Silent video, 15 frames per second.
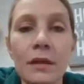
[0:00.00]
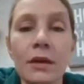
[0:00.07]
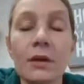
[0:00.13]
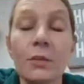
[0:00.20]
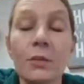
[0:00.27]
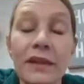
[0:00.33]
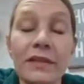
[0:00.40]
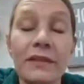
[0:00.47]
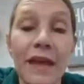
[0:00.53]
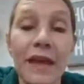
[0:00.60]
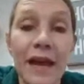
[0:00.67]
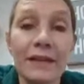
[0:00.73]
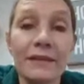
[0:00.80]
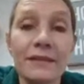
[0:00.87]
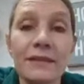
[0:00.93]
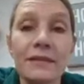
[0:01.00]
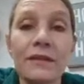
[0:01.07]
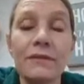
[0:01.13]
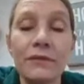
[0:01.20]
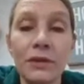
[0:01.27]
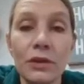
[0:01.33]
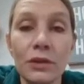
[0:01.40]
or with that
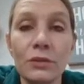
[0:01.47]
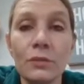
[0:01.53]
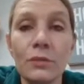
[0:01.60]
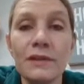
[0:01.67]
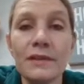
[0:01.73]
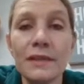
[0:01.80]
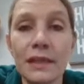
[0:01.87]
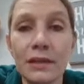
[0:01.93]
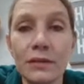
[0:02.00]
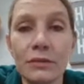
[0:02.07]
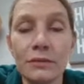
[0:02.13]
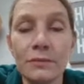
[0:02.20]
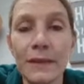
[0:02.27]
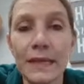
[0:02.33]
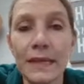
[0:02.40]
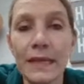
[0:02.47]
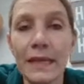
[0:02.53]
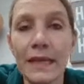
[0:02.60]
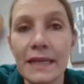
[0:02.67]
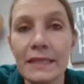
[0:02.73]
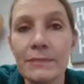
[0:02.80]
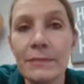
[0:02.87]
the feud was healed, meaning
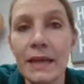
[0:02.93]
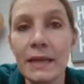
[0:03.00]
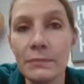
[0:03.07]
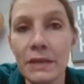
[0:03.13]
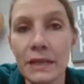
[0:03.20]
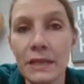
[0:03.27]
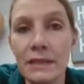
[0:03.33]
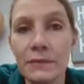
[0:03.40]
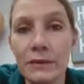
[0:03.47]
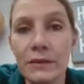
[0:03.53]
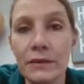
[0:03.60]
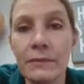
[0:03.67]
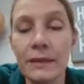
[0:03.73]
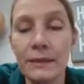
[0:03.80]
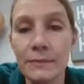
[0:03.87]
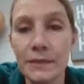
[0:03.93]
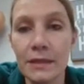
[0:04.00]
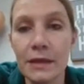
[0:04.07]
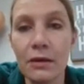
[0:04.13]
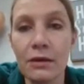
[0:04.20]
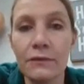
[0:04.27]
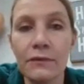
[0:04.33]
he's made peace with him
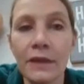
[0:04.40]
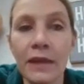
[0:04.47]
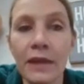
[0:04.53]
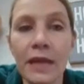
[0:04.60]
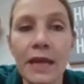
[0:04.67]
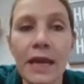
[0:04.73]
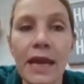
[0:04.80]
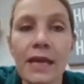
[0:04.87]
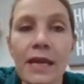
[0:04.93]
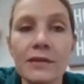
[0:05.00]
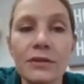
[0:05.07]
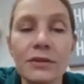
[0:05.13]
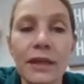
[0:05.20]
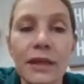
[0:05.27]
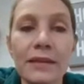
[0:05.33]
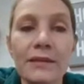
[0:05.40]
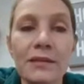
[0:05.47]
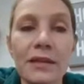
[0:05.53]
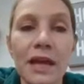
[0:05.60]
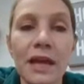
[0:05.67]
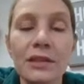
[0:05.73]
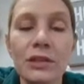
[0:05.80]
himself. And Sir
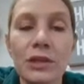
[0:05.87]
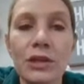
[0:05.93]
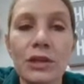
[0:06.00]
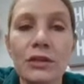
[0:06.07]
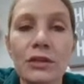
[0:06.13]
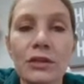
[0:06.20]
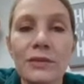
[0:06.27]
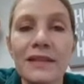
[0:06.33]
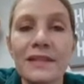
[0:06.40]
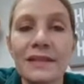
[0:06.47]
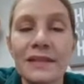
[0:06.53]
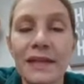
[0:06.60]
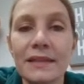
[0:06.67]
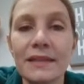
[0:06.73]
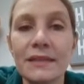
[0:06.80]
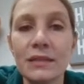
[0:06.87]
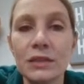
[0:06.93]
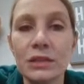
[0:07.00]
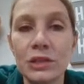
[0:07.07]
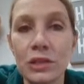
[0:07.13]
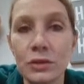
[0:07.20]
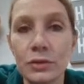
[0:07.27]
Launcelot turned to his
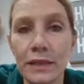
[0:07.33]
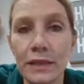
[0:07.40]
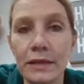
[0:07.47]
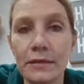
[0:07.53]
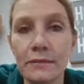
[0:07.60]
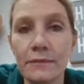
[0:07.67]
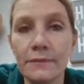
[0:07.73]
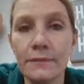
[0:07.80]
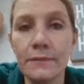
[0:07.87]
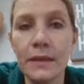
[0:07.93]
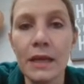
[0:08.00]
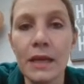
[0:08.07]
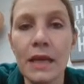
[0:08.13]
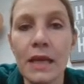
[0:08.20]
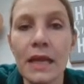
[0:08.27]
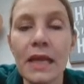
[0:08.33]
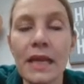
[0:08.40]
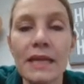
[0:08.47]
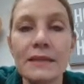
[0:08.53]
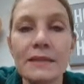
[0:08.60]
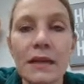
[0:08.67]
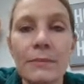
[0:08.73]
next duty.
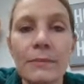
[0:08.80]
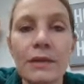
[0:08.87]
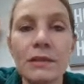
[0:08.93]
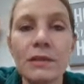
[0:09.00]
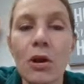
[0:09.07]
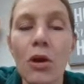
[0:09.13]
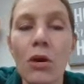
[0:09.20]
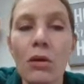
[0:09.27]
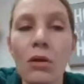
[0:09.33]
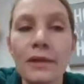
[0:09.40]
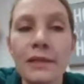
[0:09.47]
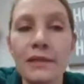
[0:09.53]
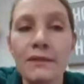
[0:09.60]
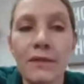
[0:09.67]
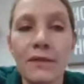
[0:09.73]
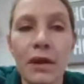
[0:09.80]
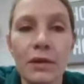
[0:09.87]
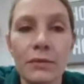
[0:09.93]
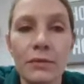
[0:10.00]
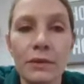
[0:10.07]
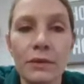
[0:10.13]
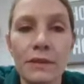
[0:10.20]
He summoned all his
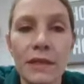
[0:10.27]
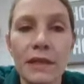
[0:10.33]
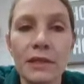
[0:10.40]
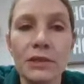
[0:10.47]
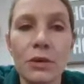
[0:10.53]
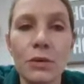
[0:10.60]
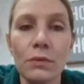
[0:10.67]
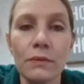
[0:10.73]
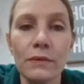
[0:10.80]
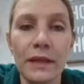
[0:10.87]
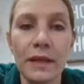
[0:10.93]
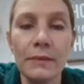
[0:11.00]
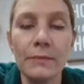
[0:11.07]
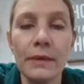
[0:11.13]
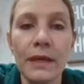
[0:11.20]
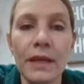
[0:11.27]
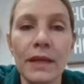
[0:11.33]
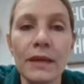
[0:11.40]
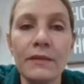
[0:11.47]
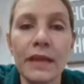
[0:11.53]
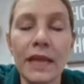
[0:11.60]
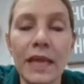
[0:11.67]
followers and told them
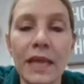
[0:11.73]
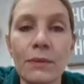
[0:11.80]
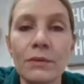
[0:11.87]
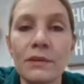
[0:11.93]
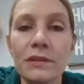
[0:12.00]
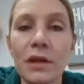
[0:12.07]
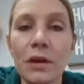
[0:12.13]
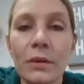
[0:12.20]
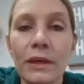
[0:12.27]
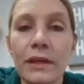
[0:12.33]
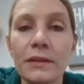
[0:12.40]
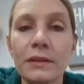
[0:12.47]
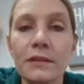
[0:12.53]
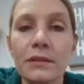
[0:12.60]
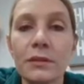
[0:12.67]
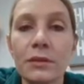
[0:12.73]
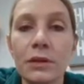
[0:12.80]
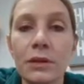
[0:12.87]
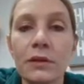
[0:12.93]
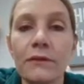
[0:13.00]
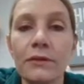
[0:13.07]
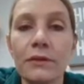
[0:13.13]
that he was going to
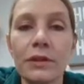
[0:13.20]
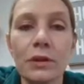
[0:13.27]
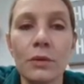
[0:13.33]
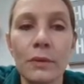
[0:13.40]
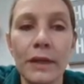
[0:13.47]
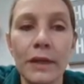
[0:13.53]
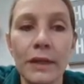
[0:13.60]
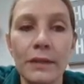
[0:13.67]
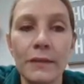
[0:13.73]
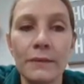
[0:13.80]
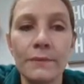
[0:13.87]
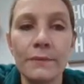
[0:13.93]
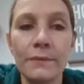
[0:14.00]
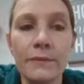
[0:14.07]
look for the queen.